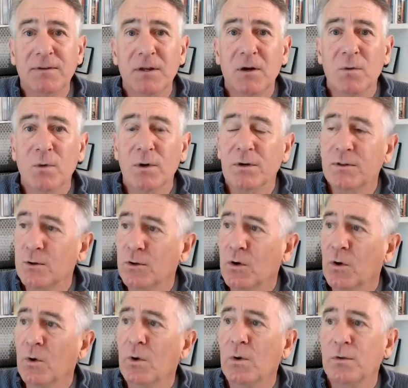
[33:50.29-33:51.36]
You know, what are their
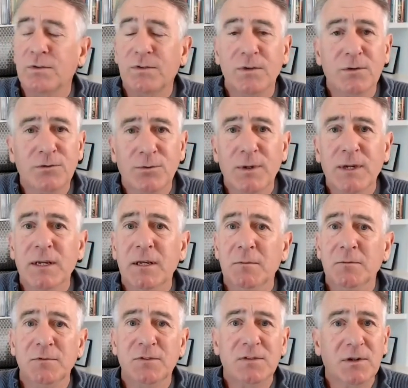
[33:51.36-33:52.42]
goals, their
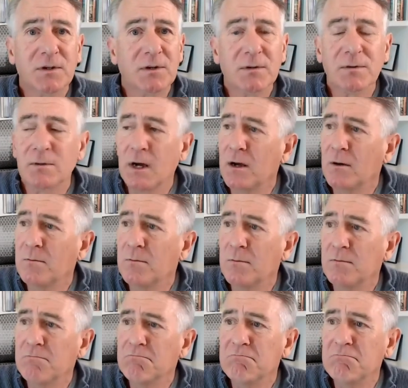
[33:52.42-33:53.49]
dreams, their,
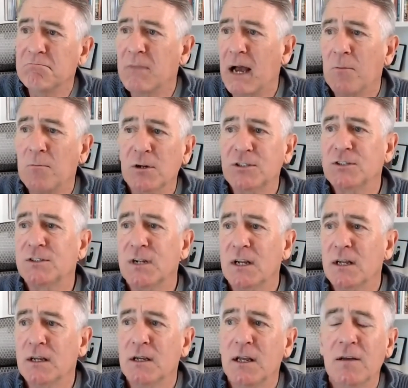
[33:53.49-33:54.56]
how much
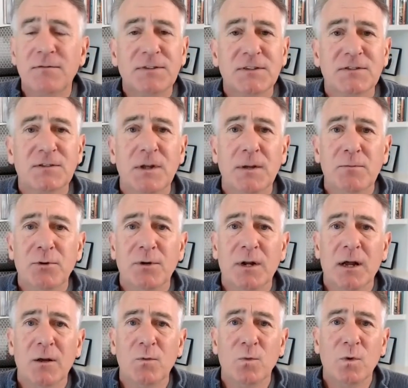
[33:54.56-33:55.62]
emphasis do they put
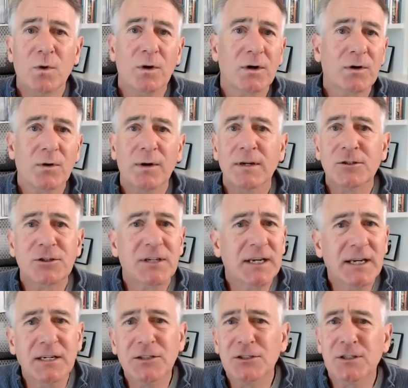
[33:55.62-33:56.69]
on work or
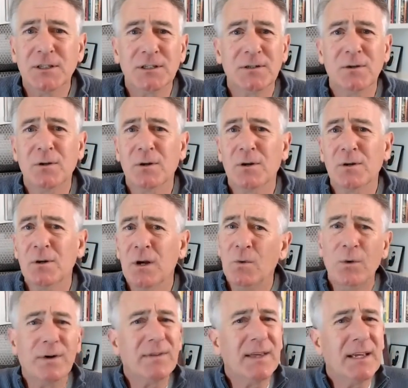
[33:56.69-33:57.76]
education, or
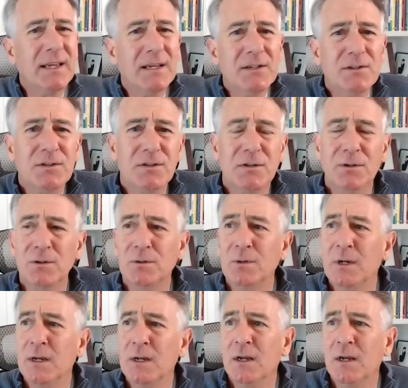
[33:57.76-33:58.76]
what are they into?